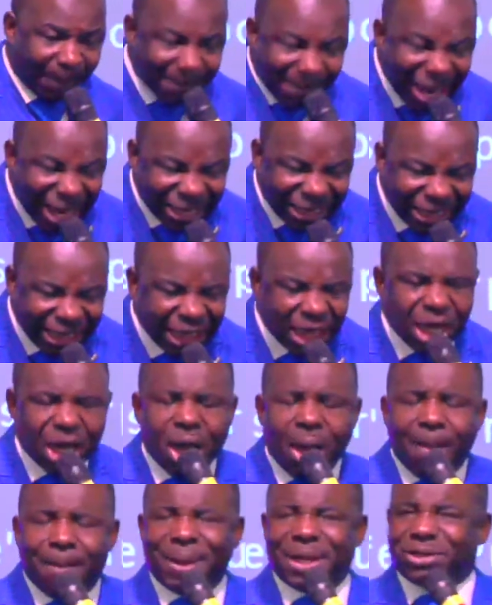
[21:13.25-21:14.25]
money,
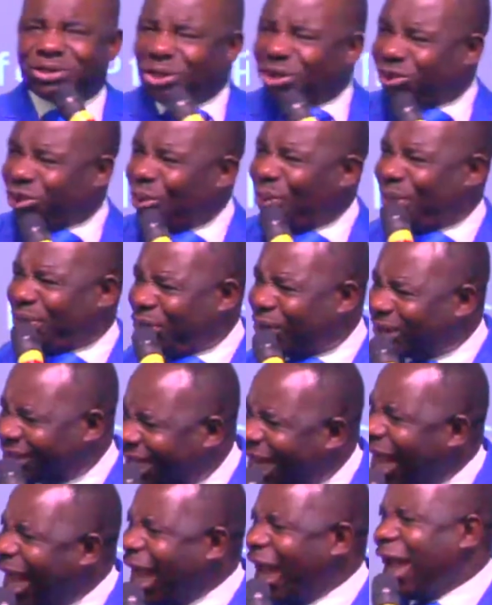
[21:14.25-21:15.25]
but it's also with your
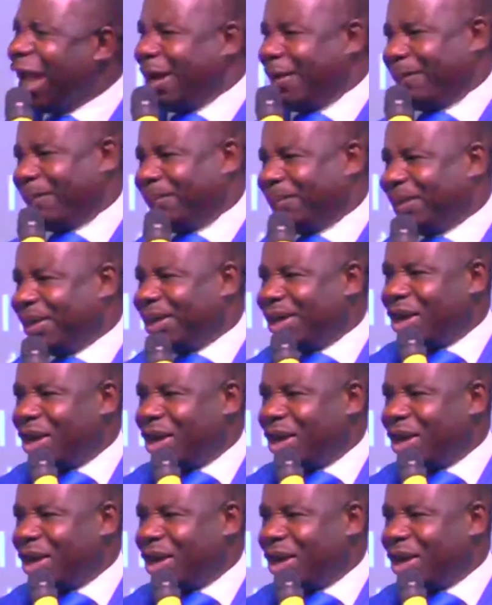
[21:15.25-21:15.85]
time.